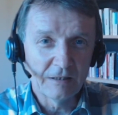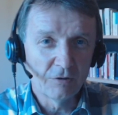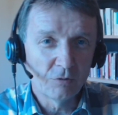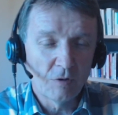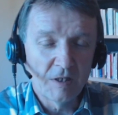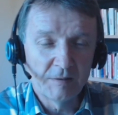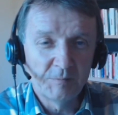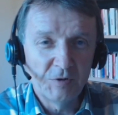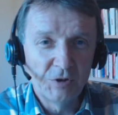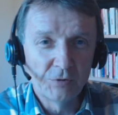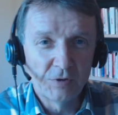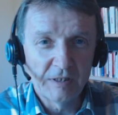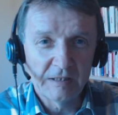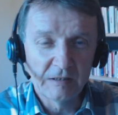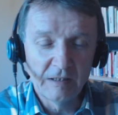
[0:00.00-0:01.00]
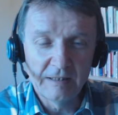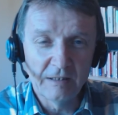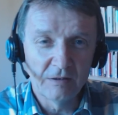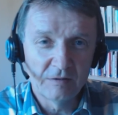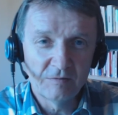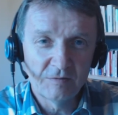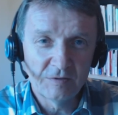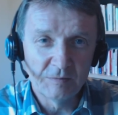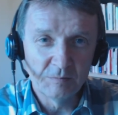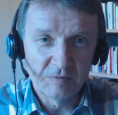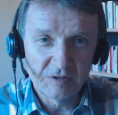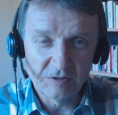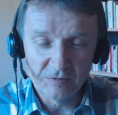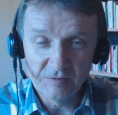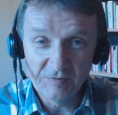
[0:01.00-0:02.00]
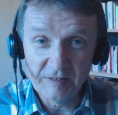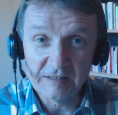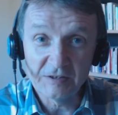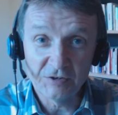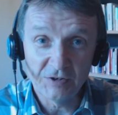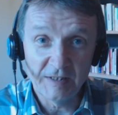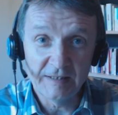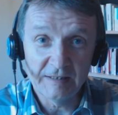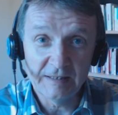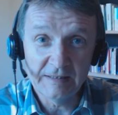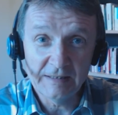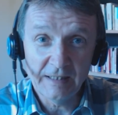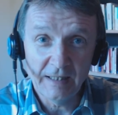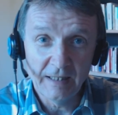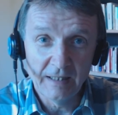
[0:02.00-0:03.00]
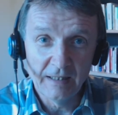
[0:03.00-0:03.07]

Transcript: Hello, I'm Ulrich Leon from Terrific Trading,